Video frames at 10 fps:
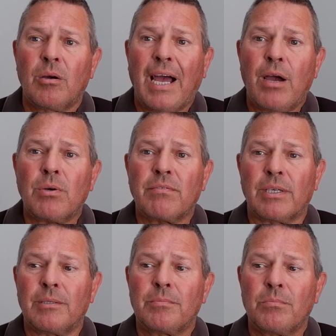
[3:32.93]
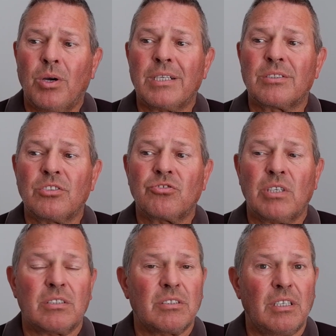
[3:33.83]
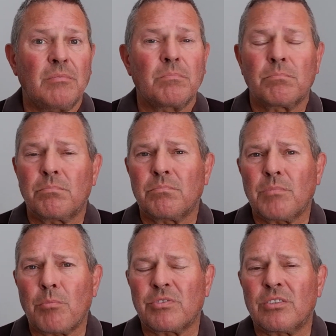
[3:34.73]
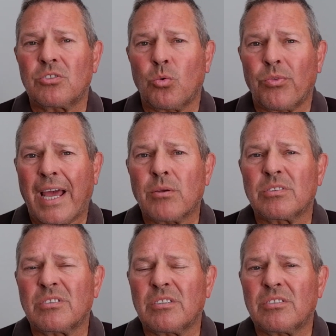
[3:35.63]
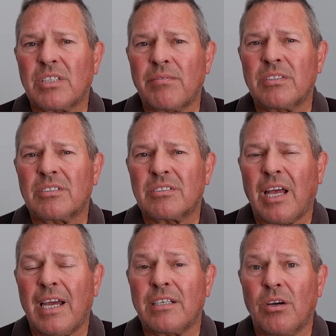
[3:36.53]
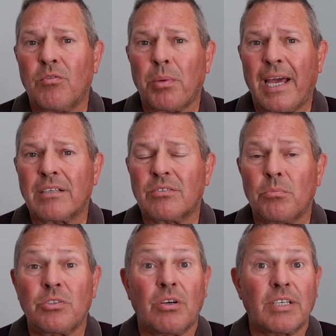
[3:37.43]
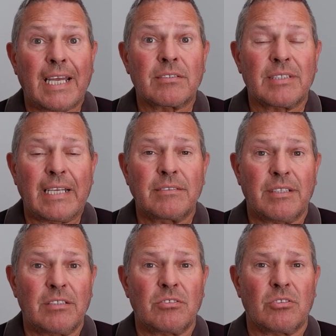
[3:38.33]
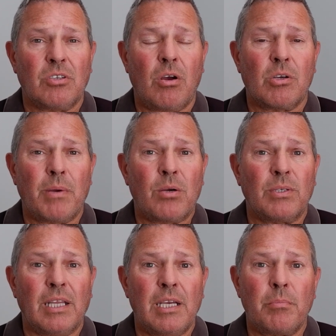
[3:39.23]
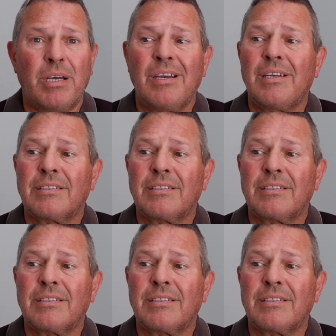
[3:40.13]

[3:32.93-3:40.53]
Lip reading: However, what is interesting, remember in 2007 they started off, Plaid Cymru only had 10 things to talk about with Labour.